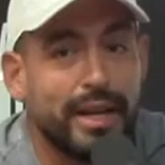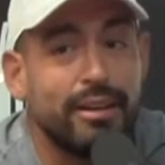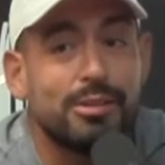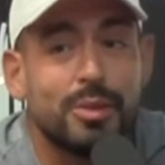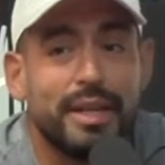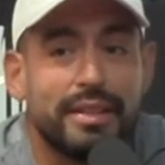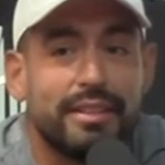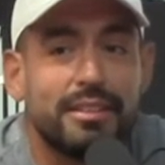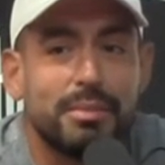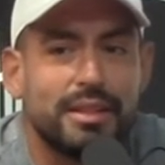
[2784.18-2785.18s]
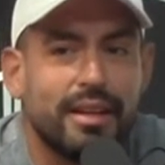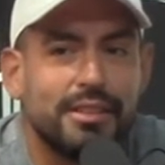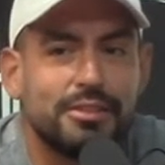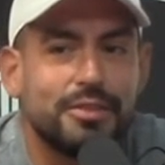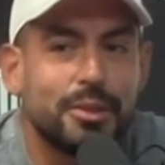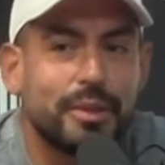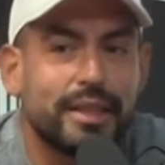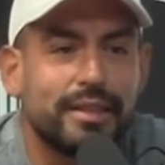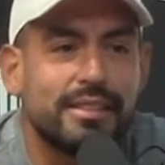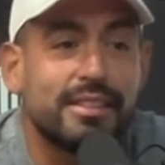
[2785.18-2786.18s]
I also had the intimate knowledge of
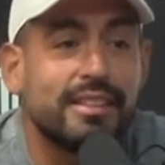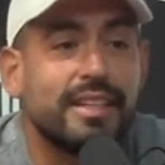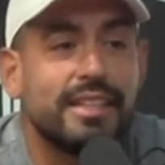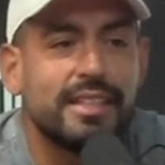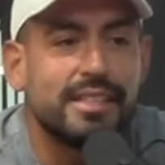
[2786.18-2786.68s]
knowing it's a good idea.